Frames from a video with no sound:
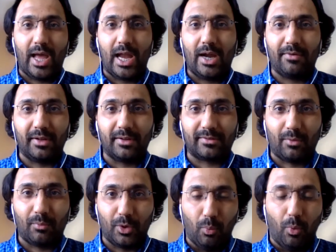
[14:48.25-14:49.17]
areas
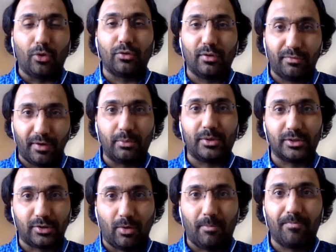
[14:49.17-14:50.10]
that we'd want to
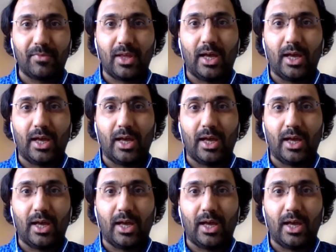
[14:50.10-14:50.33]
focus on.